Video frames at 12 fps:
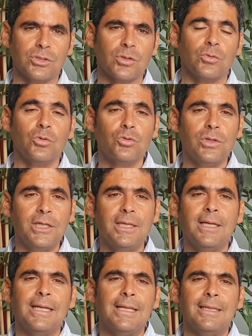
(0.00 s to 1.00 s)
So usually
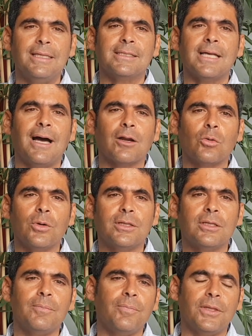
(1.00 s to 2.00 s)
these
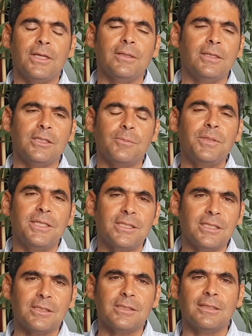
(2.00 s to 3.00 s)
algorithms, these
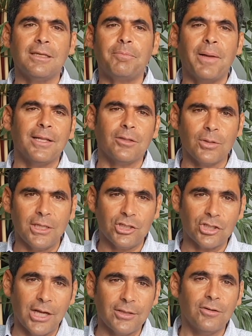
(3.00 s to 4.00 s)
pieces depend on
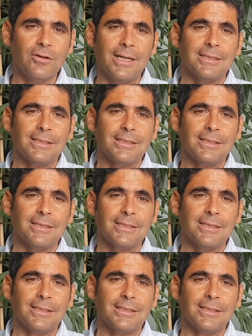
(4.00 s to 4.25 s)
each other,